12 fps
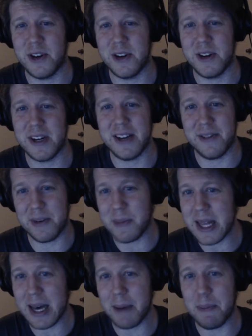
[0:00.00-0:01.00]
giving me
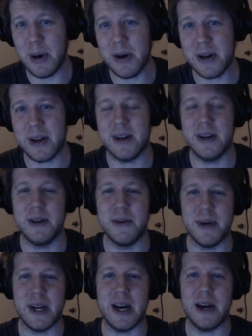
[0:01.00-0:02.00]
that book
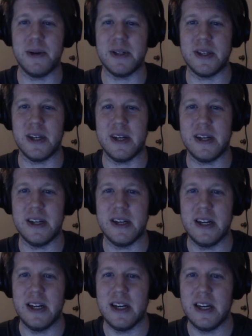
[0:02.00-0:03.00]
when I was a
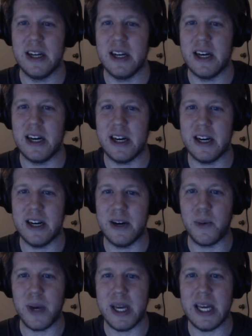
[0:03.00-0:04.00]

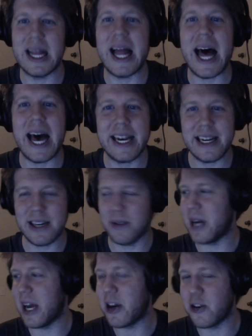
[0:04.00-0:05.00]
wee lad
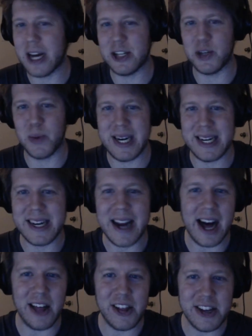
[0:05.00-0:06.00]
when I graduated
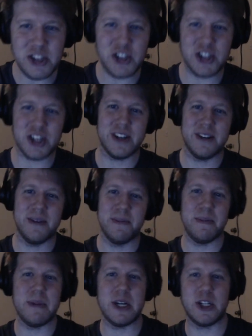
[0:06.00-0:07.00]
college.
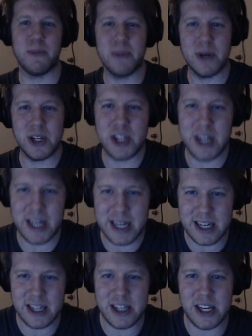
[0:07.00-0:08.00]
Much
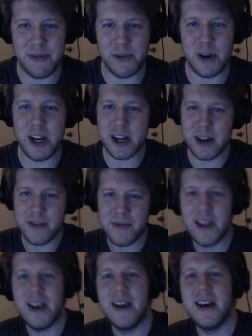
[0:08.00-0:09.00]
appreciated, Jeffrey.
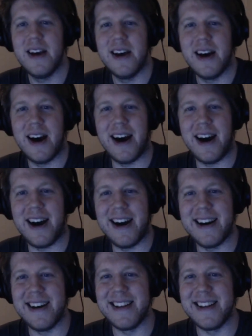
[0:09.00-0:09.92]
Uh,